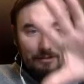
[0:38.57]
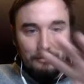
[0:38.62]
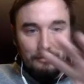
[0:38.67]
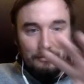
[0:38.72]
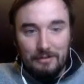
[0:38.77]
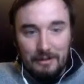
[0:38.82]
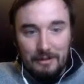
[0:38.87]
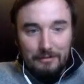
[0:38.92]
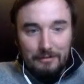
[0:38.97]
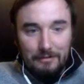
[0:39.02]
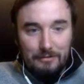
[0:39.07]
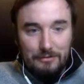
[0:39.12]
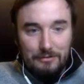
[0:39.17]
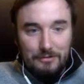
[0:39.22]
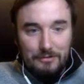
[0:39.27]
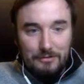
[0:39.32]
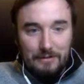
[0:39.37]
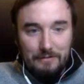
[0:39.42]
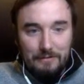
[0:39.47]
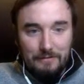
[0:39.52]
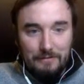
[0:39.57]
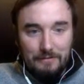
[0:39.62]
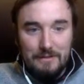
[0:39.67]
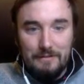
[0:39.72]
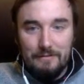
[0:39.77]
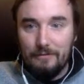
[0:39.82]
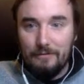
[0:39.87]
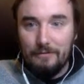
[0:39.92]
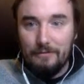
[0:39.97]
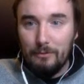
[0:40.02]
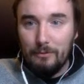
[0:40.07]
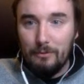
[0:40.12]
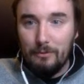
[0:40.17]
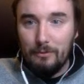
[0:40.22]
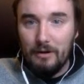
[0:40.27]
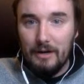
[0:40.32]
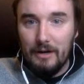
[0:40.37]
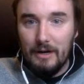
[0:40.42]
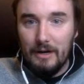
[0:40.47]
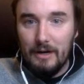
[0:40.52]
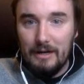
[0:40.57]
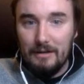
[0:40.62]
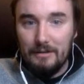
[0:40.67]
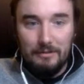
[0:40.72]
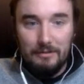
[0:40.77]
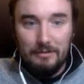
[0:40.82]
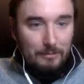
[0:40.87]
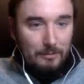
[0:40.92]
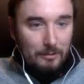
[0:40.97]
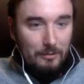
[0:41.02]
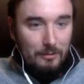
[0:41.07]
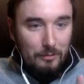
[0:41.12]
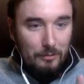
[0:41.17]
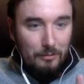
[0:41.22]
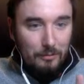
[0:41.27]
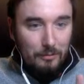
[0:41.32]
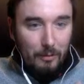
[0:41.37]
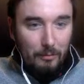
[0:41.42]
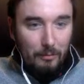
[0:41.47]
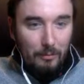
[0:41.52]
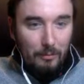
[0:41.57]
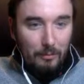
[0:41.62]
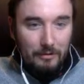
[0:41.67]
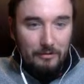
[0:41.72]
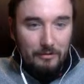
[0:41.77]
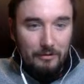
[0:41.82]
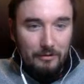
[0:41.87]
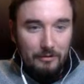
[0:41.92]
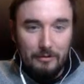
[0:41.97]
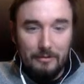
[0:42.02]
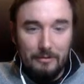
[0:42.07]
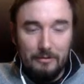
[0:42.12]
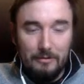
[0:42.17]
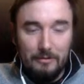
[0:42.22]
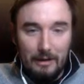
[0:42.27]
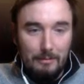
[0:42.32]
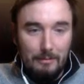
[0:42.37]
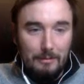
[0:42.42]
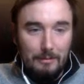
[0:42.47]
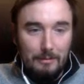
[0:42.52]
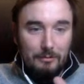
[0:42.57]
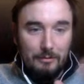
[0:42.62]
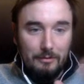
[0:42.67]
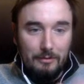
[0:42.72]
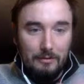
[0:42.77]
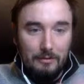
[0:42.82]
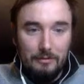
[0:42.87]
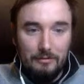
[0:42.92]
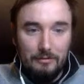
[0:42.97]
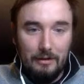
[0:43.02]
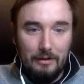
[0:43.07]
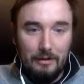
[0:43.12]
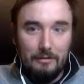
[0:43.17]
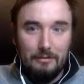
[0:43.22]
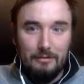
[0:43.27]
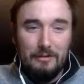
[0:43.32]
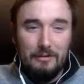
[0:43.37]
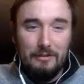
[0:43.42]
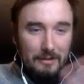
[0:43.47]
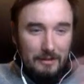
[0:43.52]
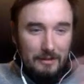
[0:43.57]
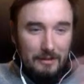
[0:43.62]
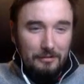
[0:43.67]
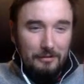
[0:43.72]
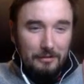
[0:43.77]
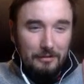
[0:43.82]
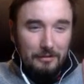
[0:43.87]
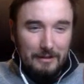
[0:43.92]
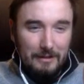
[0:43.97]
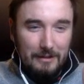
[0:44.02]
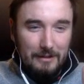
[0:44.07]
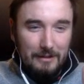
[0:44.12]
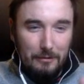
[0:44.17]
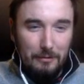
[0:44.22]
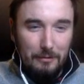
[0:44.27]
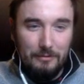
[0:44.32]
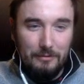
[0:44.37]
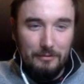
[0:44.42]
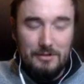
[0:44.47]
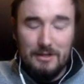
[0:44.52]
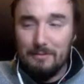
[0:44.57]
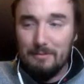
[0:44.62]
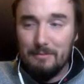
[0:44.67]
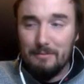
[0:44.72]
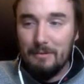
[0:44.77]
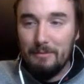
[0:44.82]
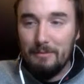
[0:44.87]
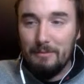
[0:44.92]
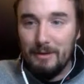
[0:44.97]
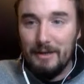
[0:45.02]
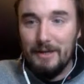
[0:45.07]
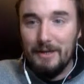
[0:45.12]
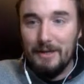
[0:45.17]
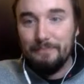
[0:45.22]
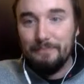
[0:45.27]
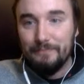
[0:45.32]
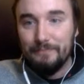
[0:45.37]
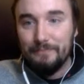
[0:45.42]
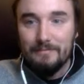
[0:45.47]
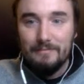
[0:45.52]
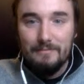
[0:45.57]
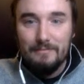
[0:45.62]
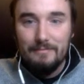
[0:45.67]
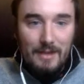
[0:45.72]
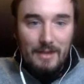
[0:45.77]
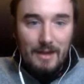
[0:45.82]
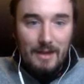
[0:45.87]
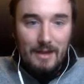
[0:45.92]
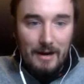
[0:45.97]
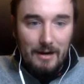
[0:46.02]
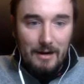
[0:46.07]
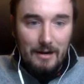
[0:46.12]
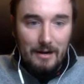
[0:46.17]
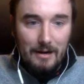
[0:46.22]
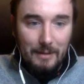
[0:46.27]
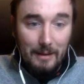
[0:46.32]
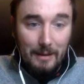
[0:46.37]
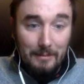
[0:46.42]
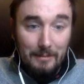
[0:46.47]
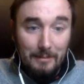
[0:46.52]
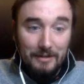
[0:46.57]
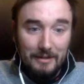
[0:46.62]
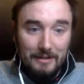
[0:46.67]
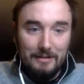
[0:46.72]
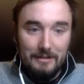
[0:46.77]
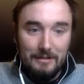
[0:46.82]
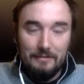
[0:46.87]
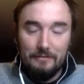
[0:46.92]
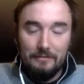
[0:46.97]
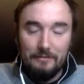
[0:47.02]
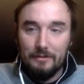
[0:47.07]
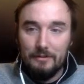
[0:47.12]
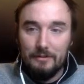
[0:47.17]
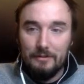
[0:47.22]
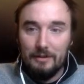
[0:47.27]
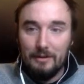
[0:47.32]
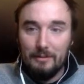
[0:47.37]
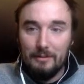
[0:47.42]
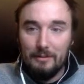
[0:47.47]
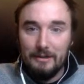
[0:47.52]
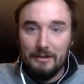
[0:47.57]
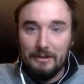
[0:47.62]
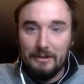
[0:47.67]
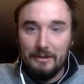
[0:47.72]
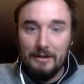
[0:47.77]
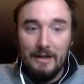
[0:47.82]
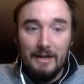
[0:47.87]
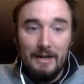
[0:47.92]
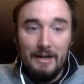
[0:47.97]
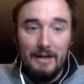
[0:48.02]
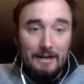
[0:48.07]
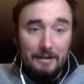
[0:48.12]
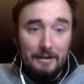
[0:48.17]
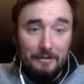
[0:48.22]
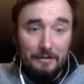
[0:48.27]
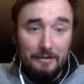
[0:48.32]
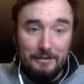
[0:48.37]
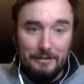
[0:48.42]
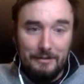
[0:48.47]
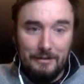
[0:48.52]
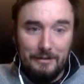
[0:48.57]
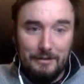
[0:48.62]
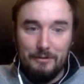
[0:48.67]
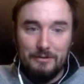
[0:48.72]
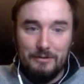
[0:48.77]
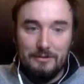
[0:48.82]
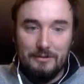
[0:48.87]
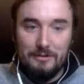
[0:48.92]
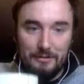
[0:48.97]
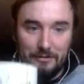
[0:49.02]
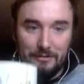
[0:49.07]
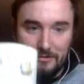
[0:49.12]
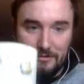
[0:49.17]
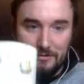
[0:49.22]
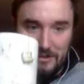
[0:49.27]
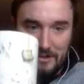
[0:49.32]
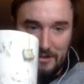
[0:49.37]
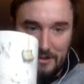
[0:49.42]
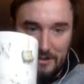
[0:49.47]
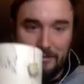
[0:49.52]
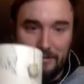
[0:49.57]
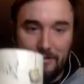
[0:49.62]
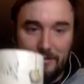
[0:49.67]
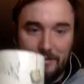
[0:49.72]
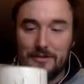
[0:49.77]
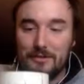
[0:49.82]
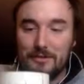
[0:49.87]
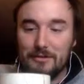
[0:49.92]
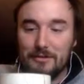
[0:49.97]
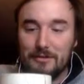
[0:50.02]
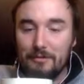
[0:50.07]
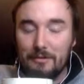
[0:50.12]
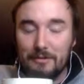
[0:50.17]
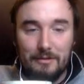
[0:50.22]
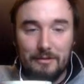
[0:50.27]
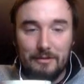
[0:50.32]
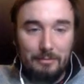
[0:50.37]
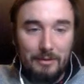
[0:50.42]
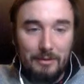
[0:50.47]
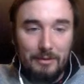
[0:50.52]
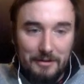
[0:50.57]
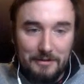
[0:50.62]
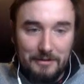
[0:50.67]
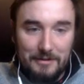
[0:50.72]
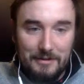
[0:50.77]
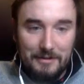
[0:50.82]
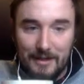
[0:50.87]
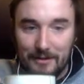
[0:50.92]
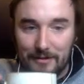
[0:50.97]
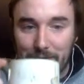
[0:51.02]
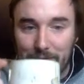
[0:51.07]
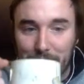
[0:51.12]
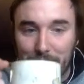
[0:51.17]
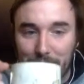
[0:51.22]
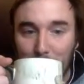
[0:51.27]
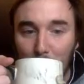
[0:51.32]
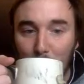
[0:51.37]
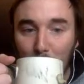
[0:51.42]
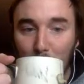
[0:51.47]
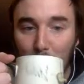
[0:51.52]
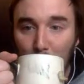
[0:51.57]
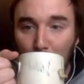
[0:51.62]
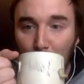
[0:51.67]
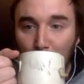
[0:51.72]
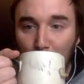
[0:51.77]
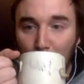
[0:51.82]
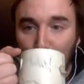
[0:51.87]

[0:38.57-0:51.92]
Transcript: seasonal shift for some cool warm water critters coming up north. So it's still like the cold regime, but I'm excited for this time of year. There's a lot to look forward to, so cheers to brighter days. So,